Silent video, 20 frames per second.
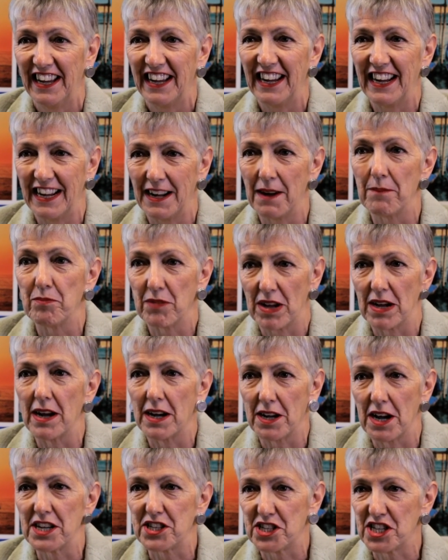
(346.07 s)

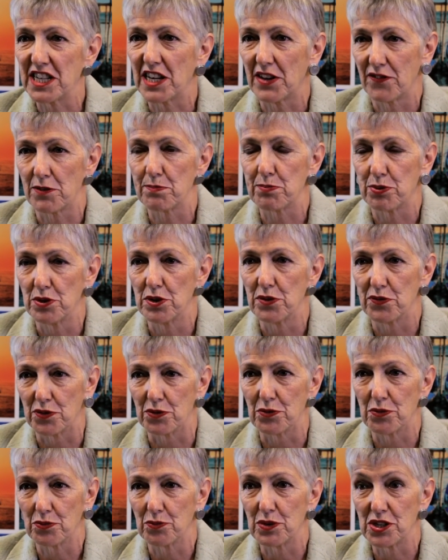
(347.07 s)
a tick of
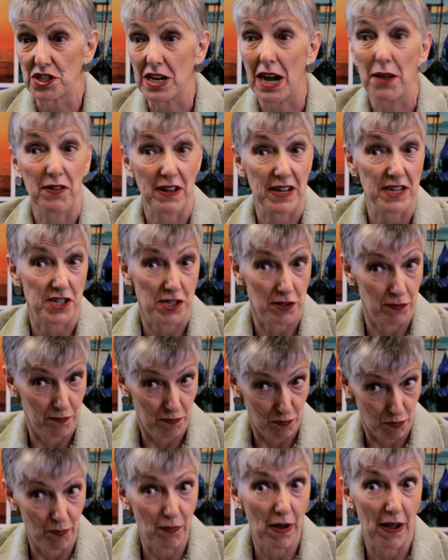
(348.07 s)
approval, which I think is
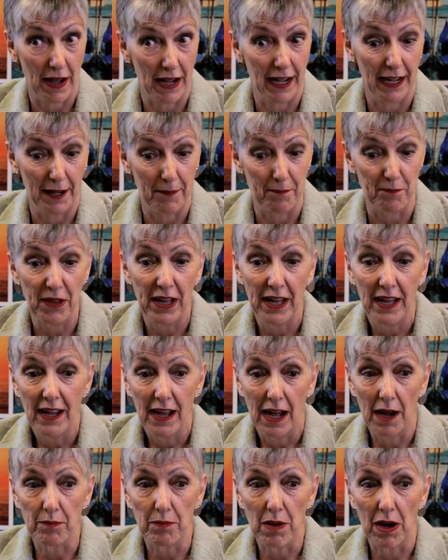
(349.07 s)

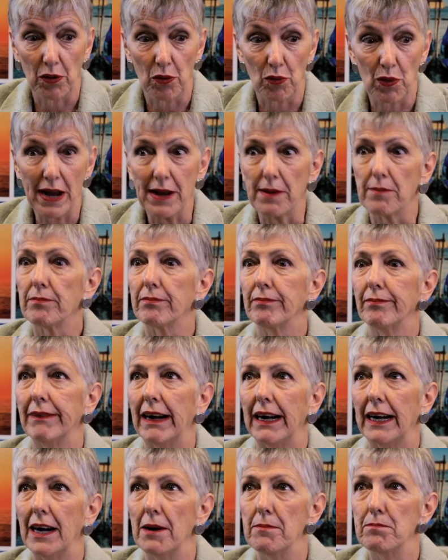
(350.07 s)
a great
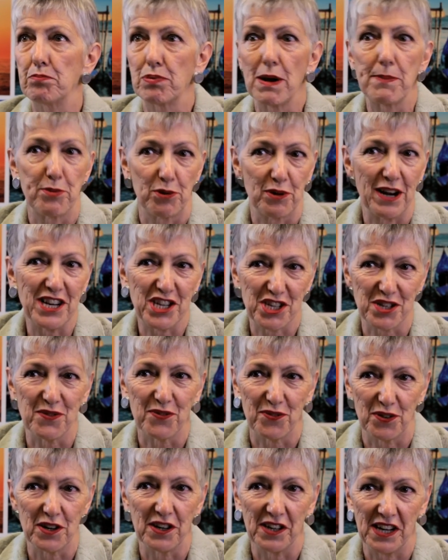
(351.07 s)
preparation
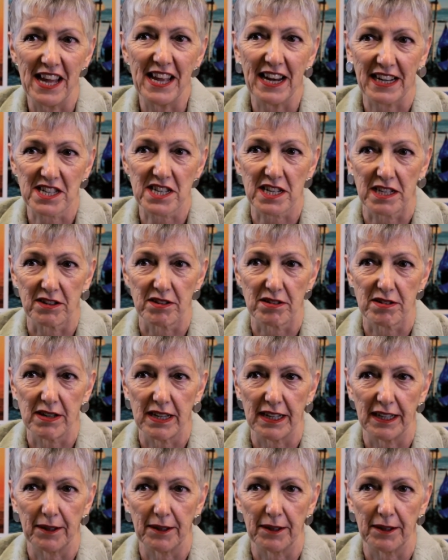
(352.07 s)
for an excellent